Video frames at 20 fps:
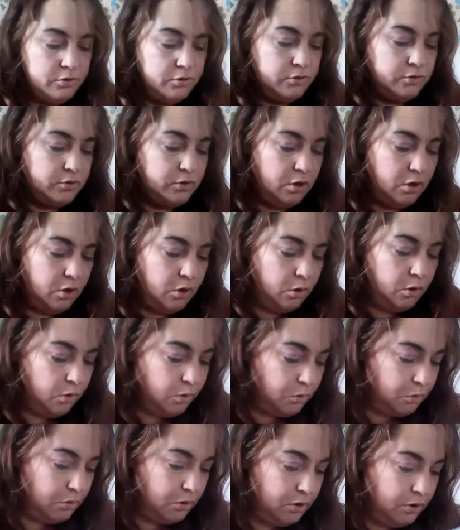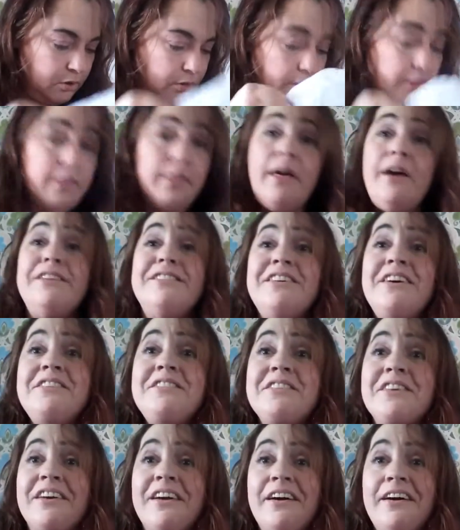So that does
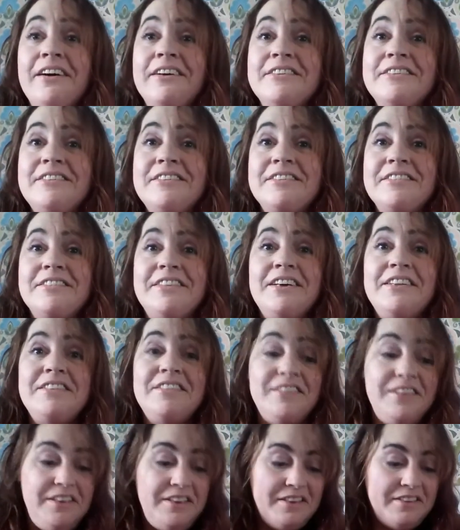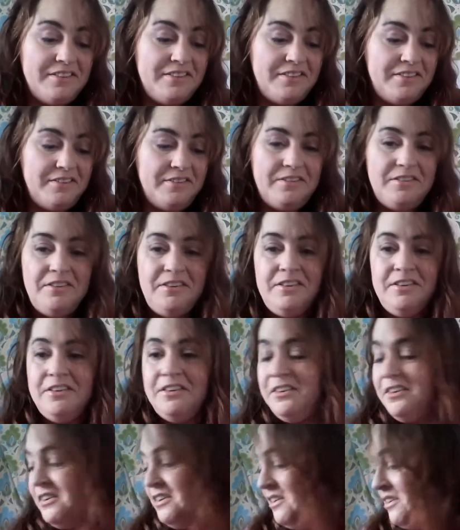it, guys. That's it.
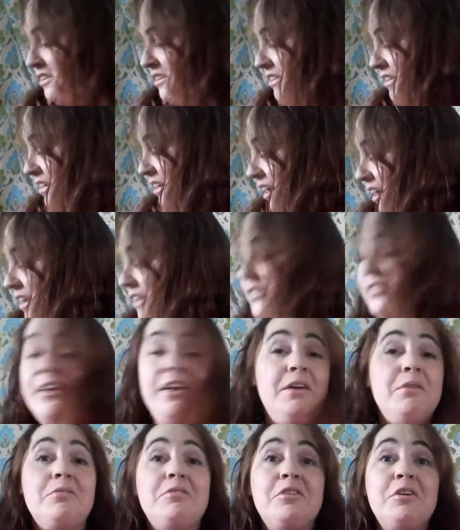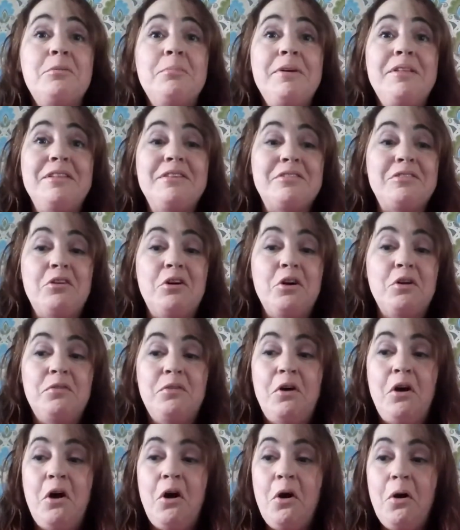I didn't think it was going to be this long
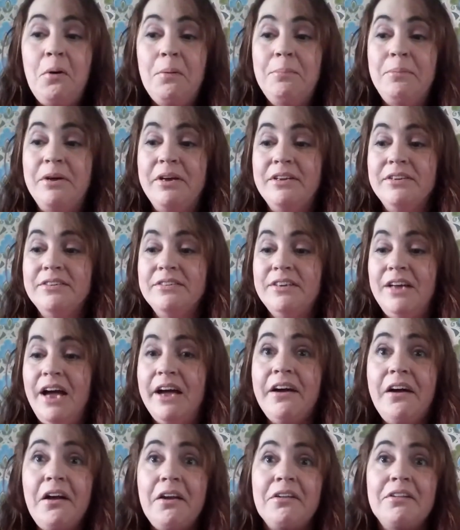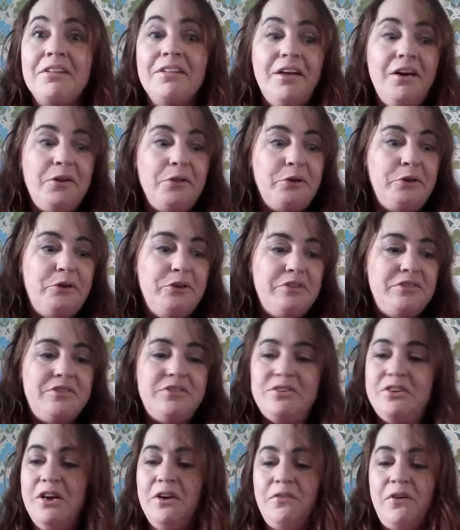of a haul, but I got a lot of
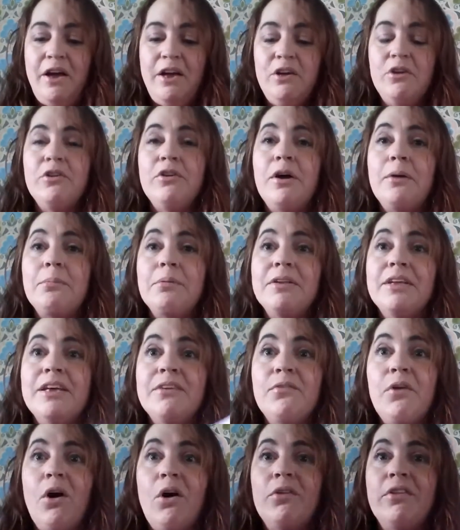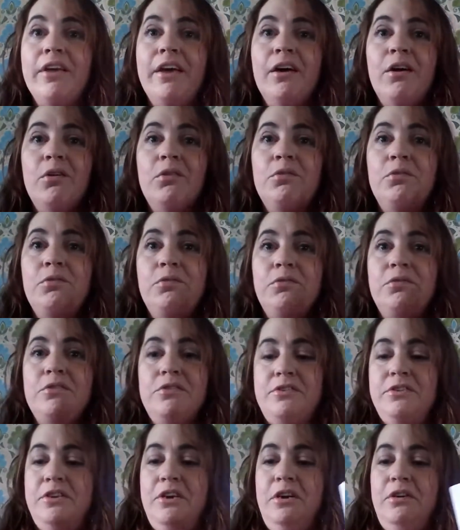good stuff. I could not believe all the e.l.f.
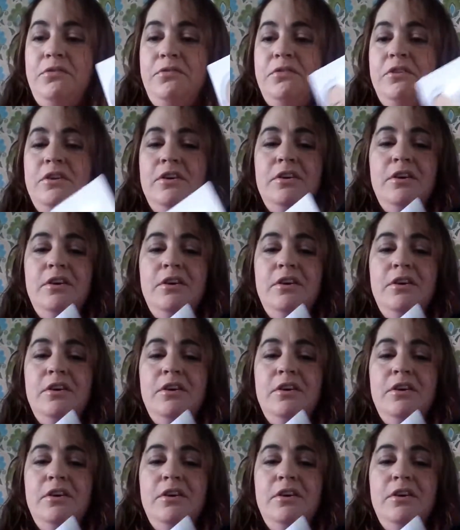stuff.